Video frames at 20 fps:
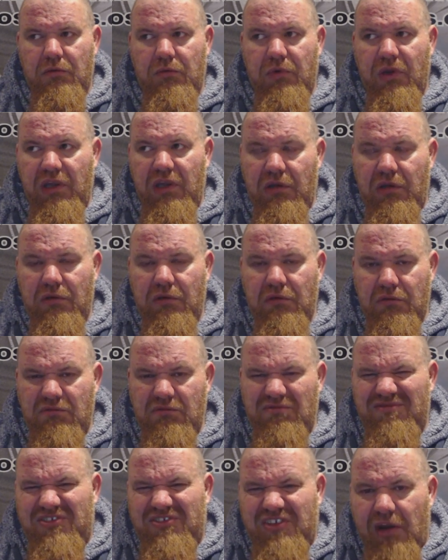we,
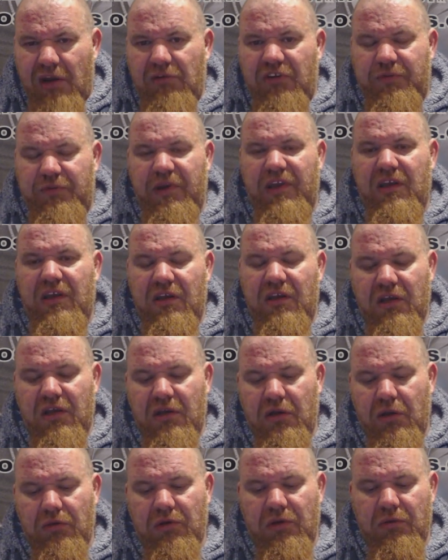generally speaking,
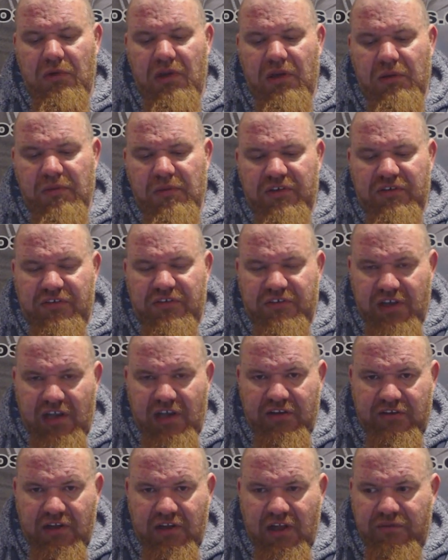can only really measure
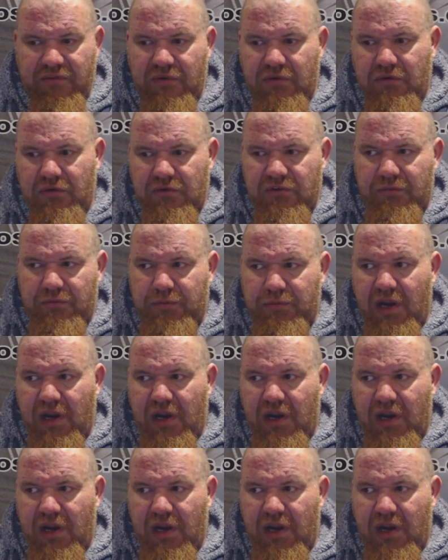test levels,